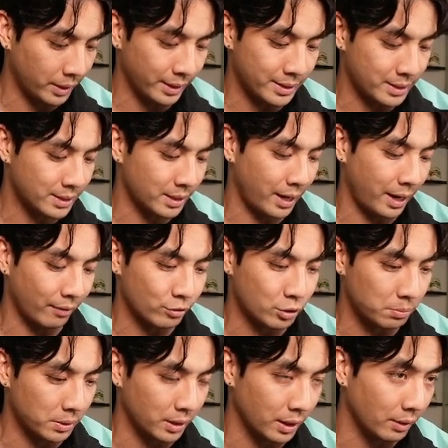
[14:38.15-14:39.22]
It doesn't have to
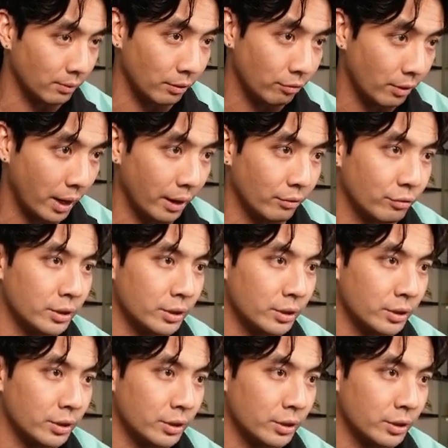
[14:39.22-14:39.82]
be a level 5.